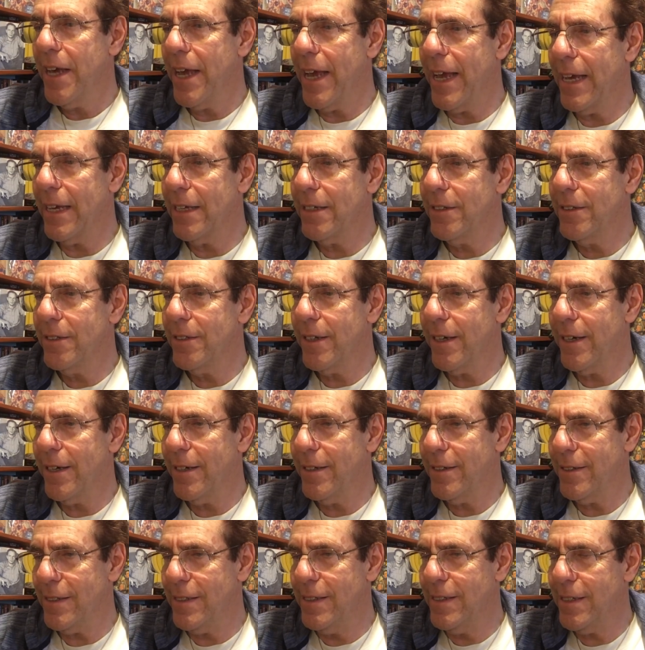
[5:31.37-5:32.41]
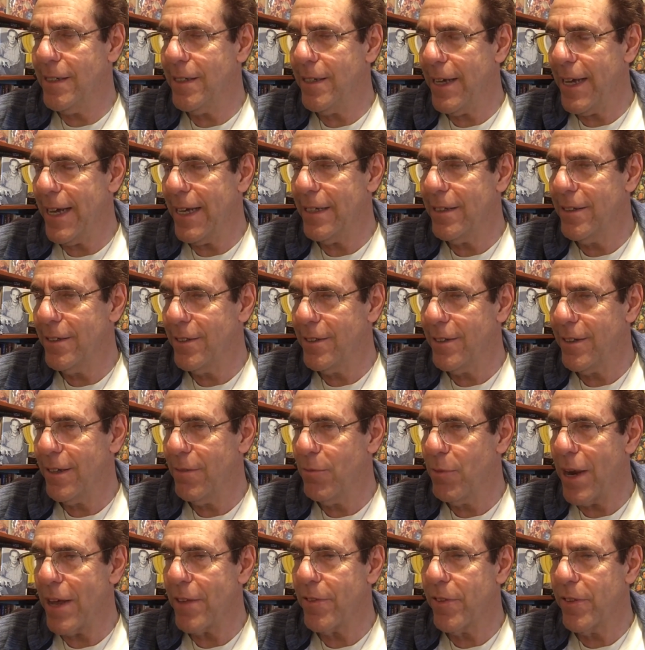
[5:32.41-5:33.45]
And uh, and
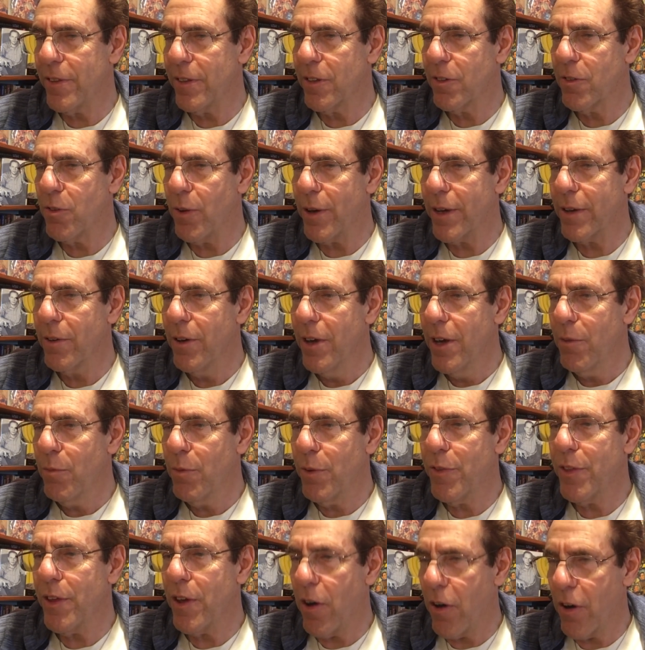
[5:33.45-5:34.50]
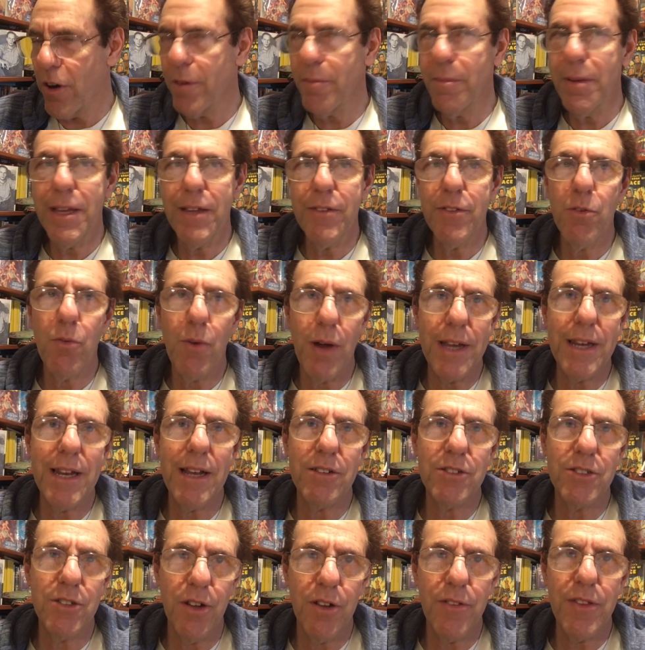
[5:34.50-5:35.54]
rather than going with the army and the White
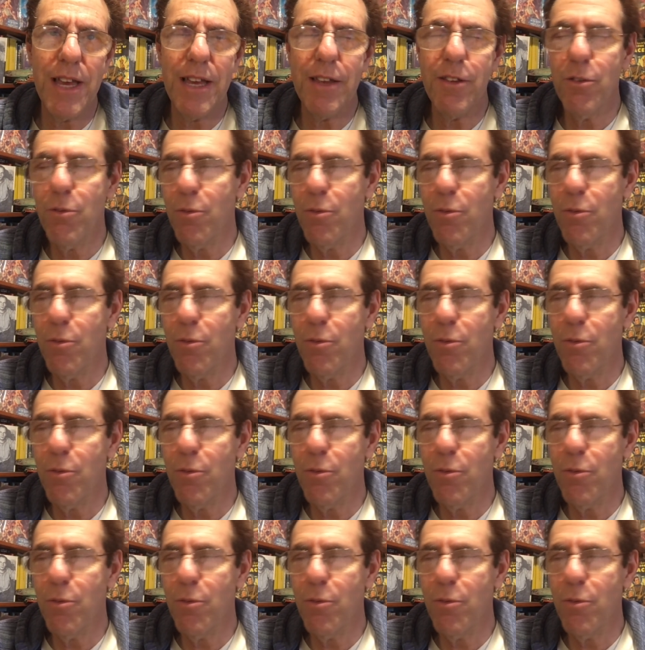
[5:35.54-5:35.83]
House and all that,